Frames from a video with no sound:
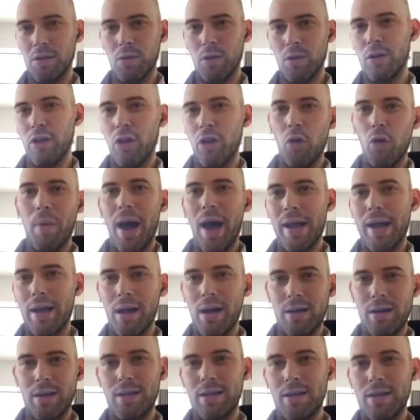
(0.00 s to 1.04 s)
globe
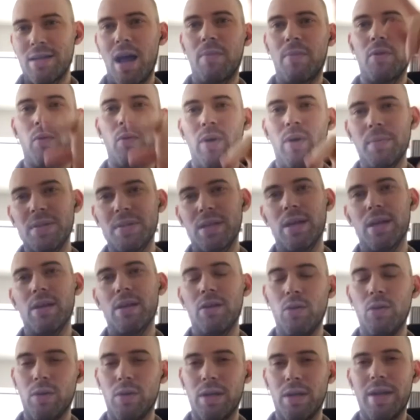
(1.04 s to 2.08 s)
icon at the top of the website,
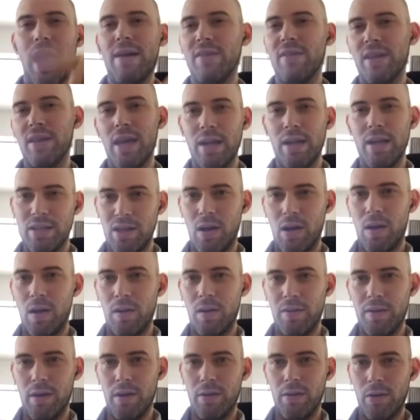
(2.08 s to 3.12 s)
and you can navigate to all
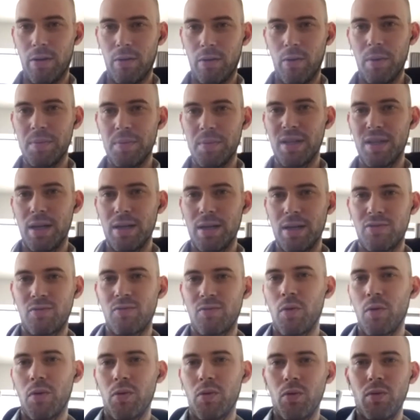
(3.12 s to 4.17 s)
the other websites
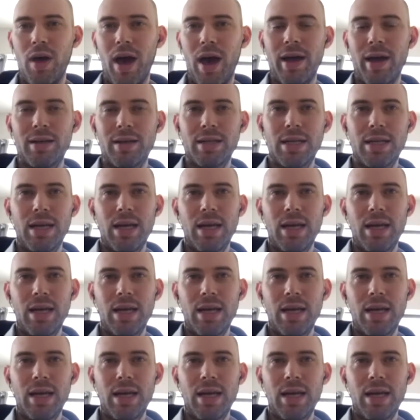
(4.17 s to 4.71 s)
through that.